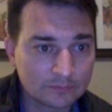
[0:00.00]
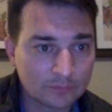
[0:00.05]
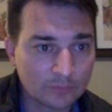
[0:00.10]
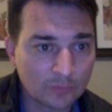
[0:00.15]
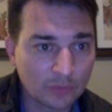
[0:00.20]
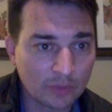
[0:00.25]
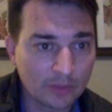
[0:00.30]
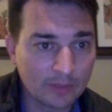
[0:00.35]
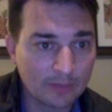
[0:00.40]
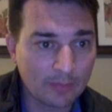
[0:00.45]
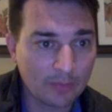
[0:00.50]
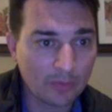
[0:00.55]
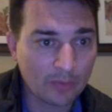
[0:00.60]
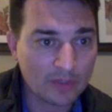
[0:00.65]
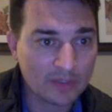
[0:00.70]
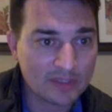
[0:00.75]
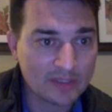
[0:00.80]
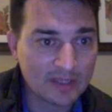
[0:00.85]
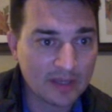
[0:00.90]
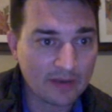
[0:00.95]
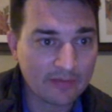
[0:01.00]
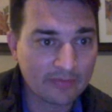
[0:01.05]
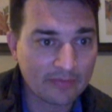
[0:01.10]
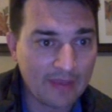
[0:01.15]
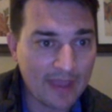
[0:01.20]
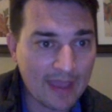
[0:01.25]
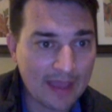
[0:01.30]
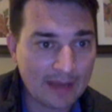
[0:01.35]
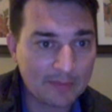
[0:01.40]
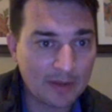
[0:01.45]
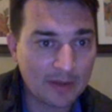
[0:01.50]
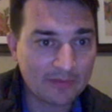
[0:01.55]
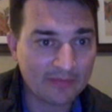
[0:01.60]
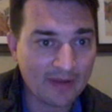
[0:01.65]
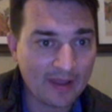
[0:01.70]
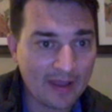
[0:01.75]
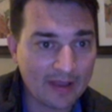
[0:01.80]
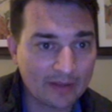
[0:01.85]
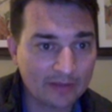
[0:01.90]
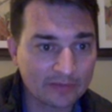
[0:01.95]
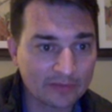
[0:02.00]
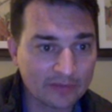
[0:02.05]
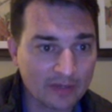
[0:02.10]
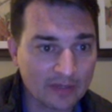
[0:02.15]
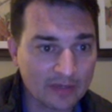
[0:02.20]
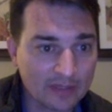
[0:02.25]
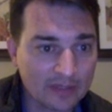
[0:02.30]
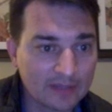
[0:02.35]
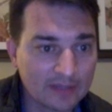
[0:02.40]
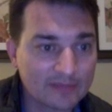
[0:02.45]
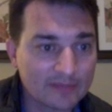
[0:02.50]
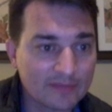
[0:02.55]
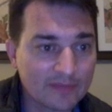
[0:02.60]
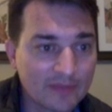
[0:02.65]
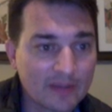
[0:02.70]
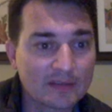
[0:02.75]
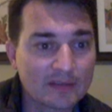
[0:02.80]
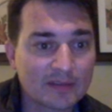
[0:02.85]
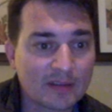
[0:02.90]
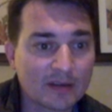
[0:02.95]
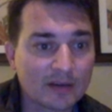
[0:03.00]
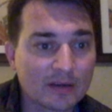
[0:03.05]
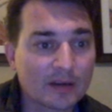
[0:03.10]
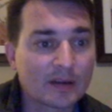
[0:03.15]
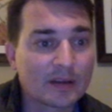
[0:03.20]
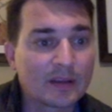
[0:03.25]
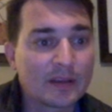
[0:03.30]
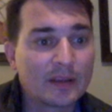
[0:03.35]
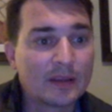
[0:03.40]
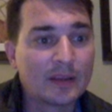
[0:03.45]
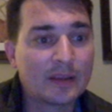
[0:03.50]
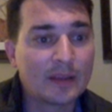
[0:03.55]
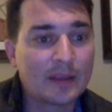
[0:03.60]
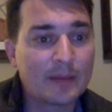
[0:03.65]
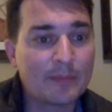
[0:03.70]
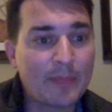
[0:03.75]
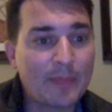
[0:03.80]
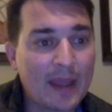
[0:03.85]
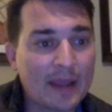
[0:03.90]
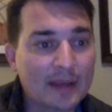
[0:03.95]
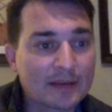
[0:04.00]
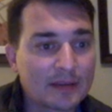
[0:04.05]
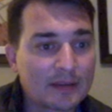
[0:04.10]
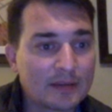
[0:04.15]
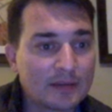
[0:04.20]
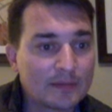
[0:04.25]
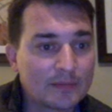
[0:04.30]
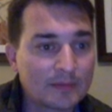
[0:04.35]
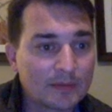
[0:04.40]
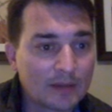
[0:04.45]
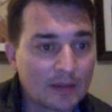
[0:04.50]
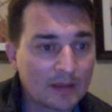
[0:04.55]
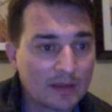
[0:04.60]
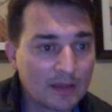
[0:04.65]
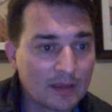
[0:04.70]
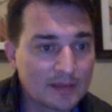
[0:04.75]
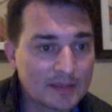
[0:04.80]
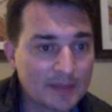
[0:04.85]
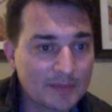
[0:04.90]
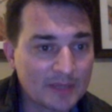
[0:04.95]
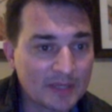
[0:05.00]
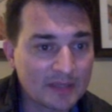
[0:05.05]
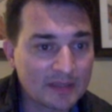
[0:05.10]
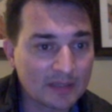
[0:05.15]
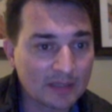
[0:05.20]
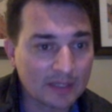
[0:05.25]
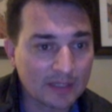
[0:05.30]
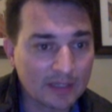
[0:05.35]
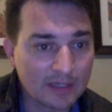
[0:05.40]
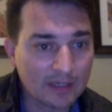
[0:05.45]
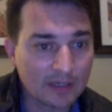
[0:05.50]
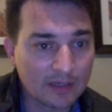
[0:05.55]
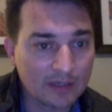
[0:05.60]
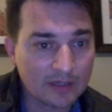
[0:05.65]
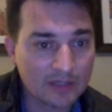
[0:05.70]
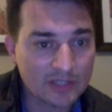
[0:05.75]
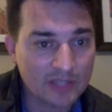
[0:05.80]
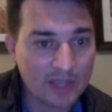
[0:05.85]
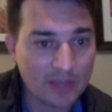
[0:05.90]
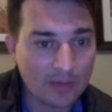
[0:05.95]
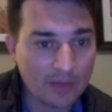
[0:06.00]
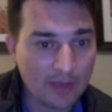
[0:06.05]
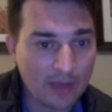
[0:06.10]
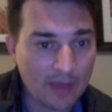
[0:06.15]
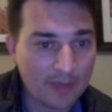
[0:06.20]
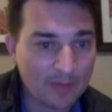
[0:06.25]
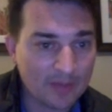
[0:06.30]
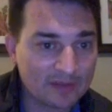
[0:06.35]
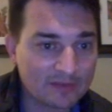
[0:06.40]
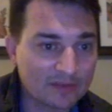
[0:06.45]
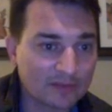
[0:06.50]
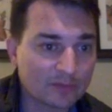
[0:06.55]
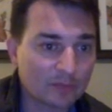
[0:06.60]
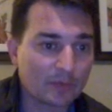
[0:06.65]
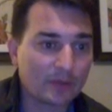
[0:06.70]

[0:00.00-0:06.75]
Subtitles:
Really important stuff. Admin files are on the list of things that are impacted. Attempting to delete all your shadow copies as